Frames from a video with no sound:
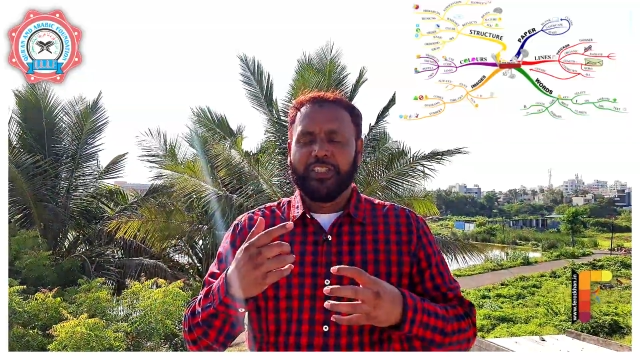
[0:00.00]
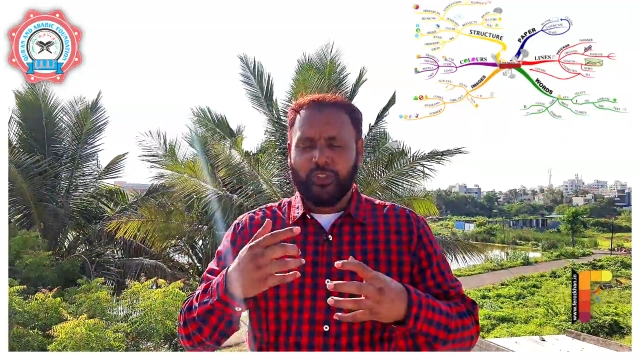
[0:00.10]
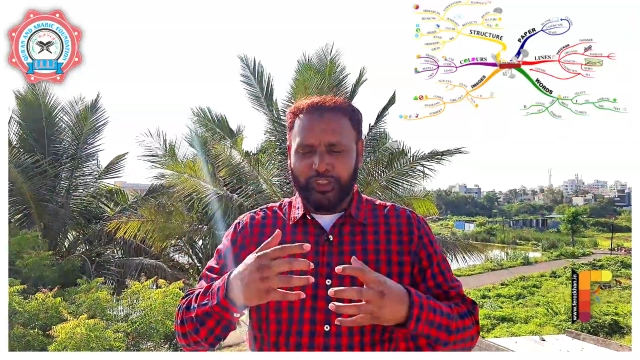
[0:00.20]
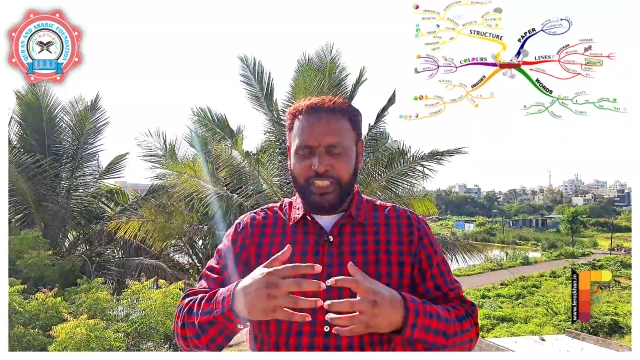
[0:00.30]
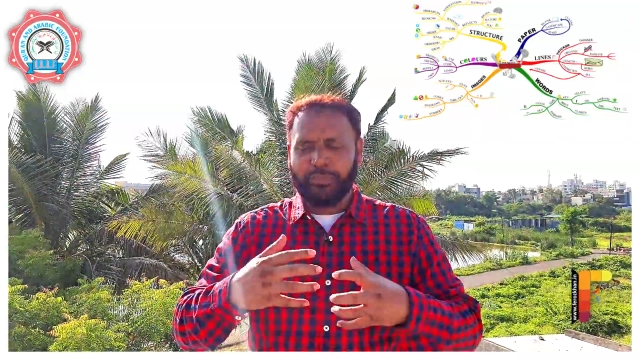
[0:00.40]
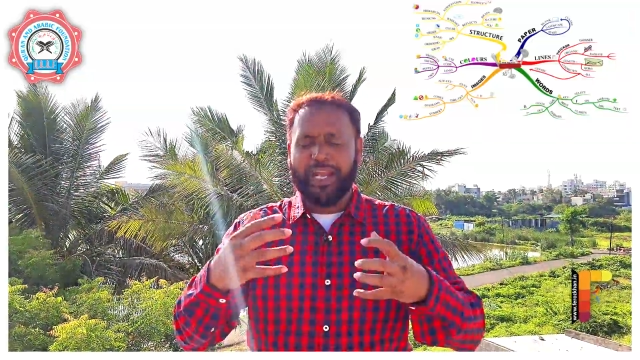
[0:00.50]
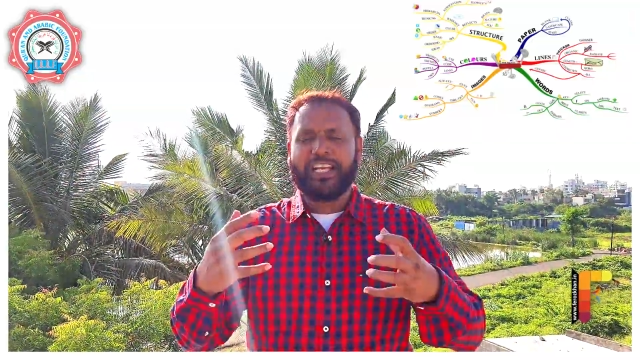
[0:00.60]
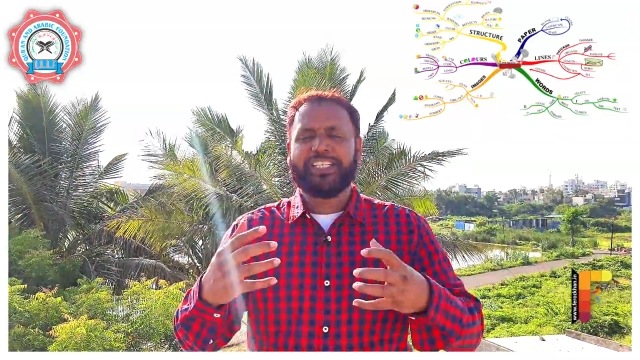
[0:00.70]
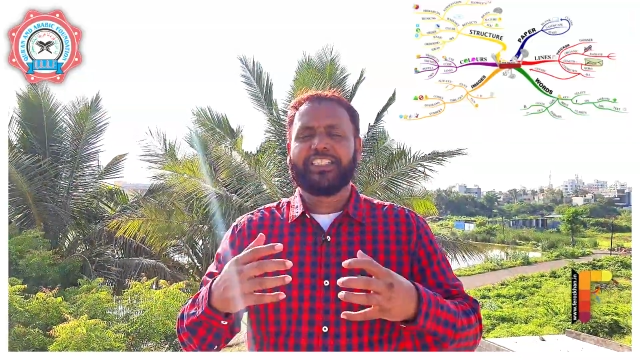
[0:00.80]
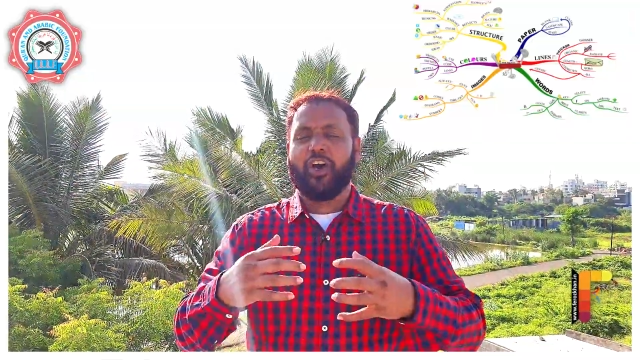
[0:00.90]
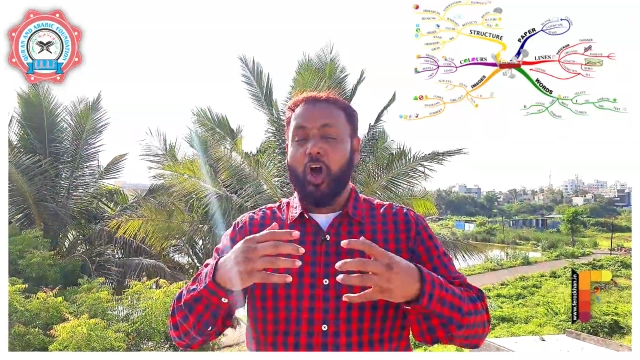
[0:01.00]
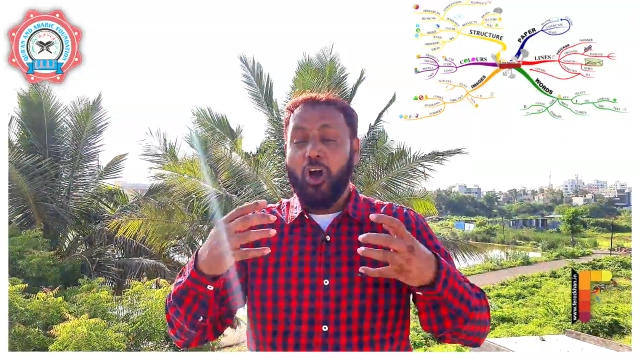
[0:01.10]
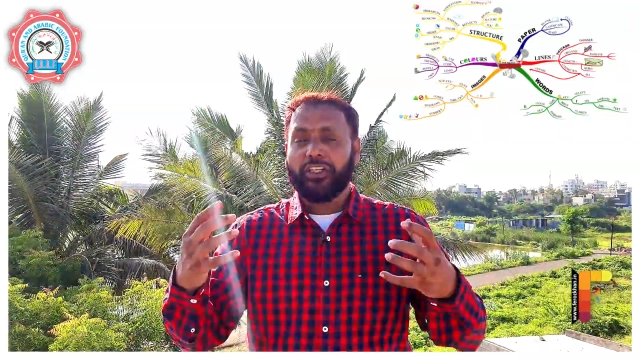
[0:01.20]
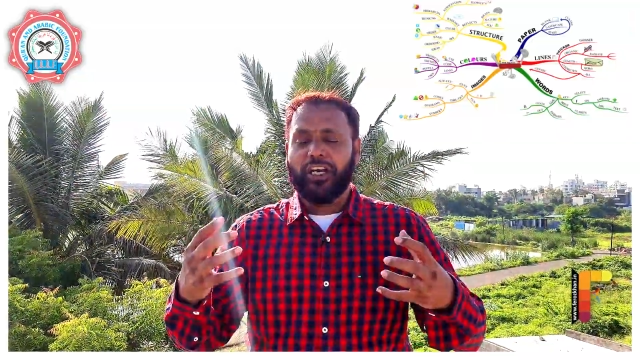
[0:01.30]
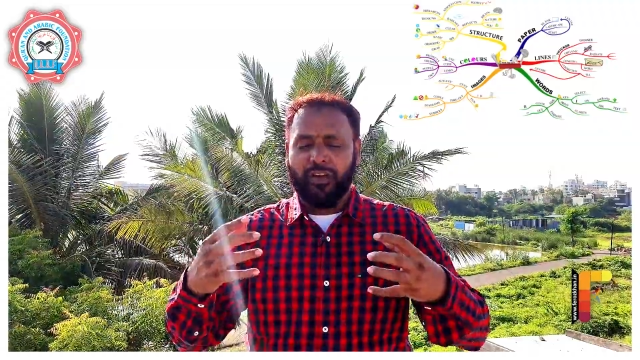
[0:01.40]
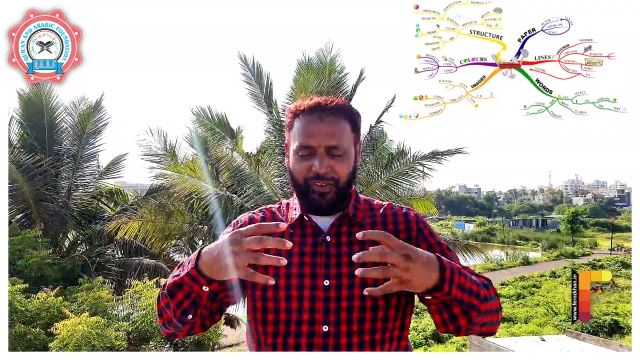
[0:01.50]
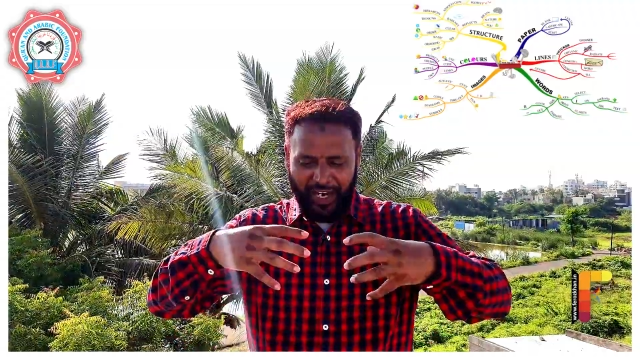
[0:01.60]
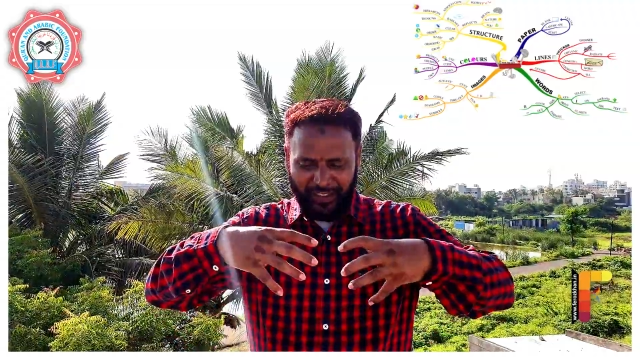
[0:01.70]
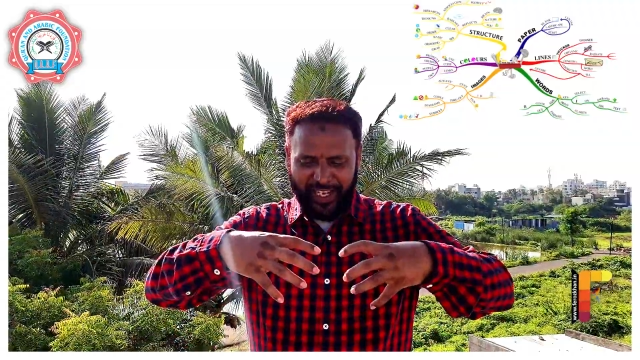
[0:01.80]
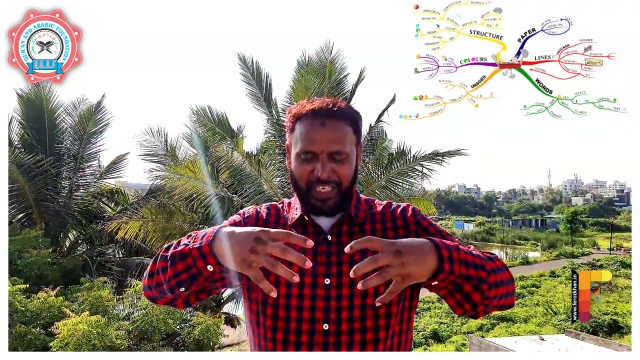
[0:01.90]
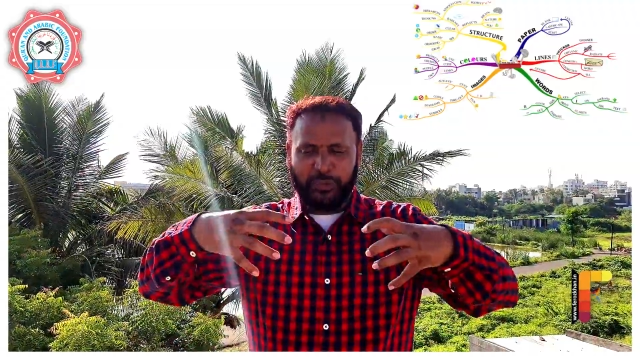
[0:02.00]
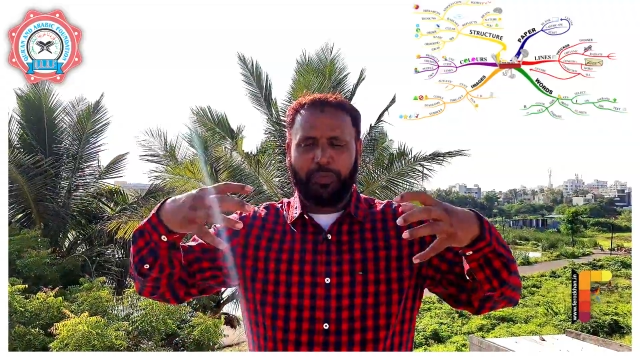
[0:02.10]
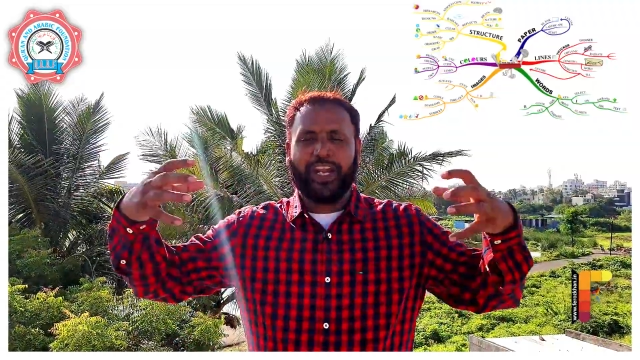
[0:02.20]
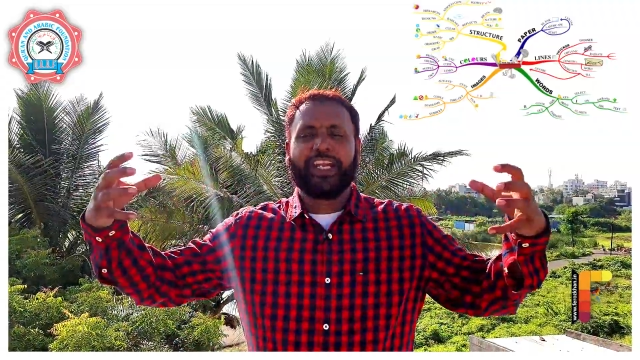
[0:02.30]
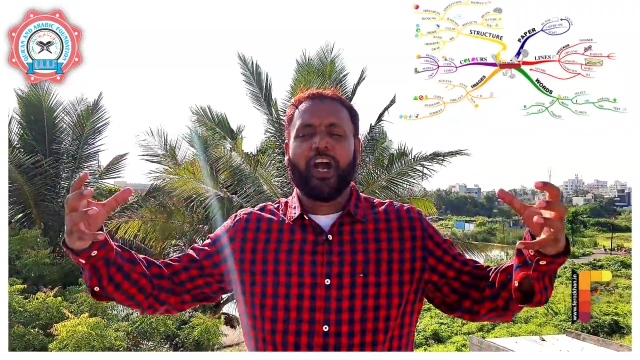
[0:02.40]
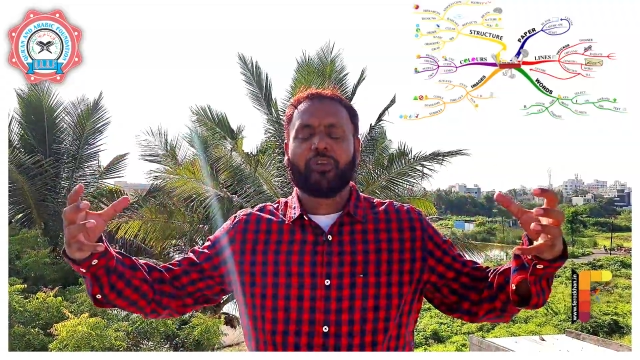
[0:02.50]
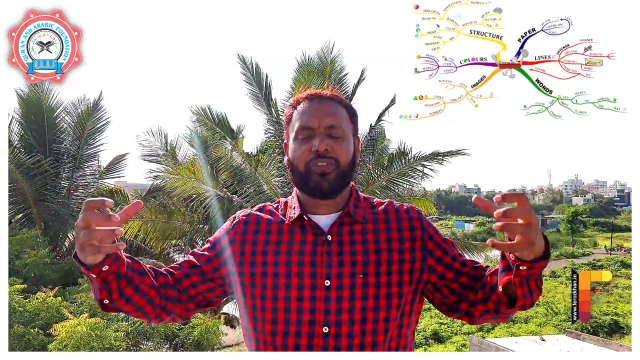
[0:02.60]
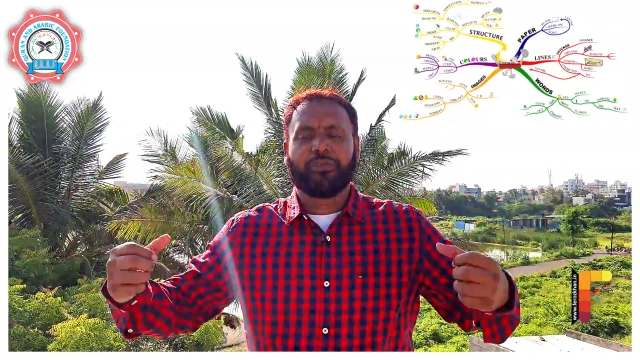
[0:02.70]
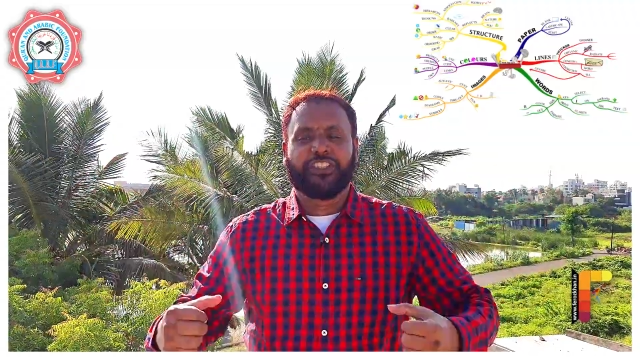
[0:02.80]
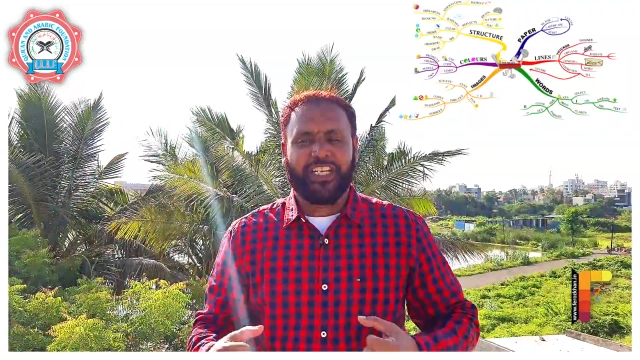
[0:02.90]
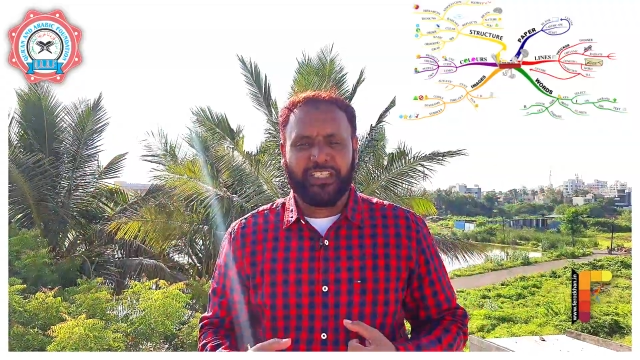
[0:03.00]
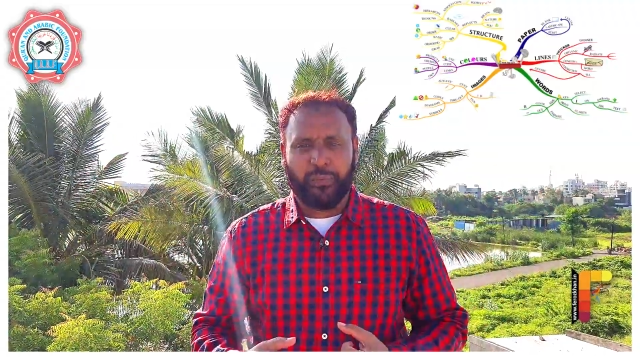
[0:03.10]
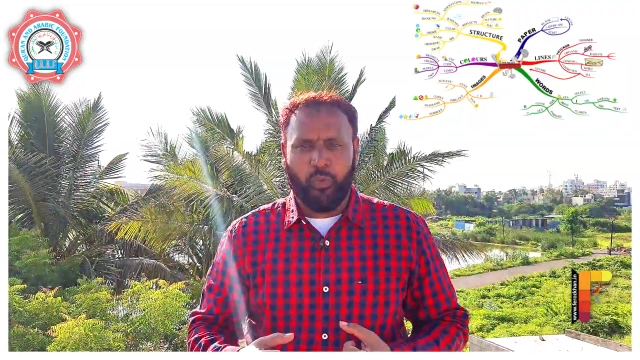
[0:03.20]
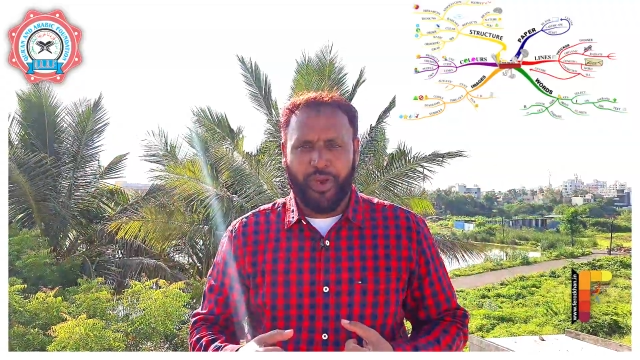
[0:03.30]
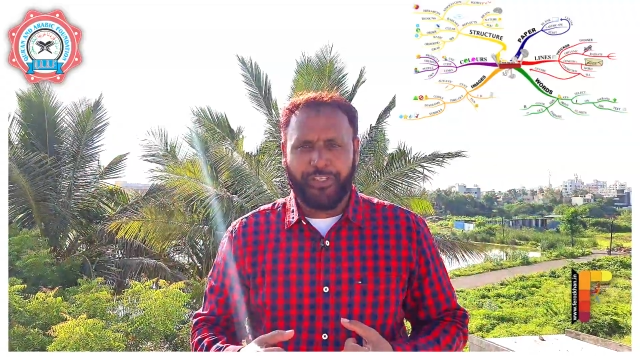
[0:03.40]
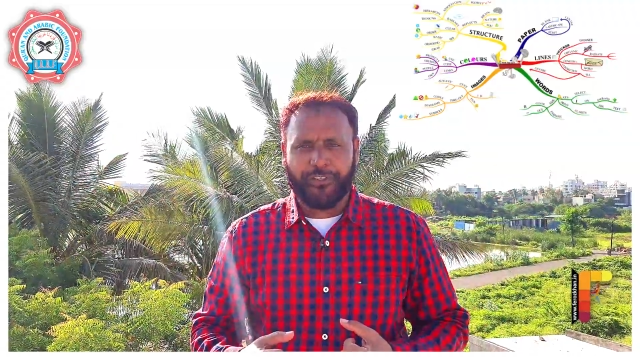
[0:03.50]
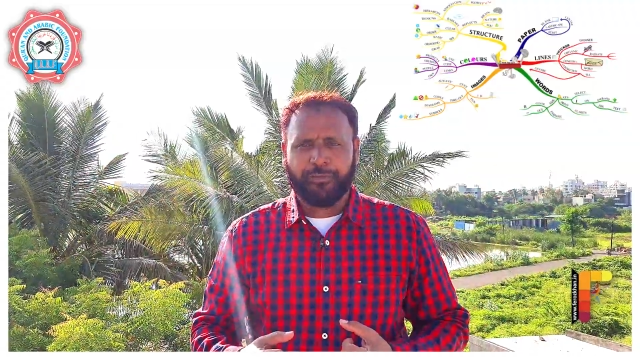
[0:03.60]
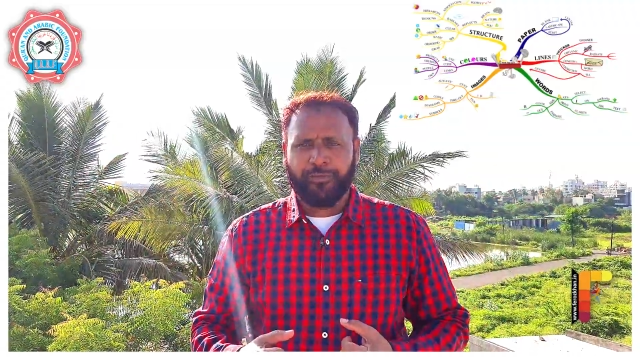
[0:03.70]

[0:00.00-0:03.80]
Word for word: So these branches are all curvy and they are spreading out from the center point.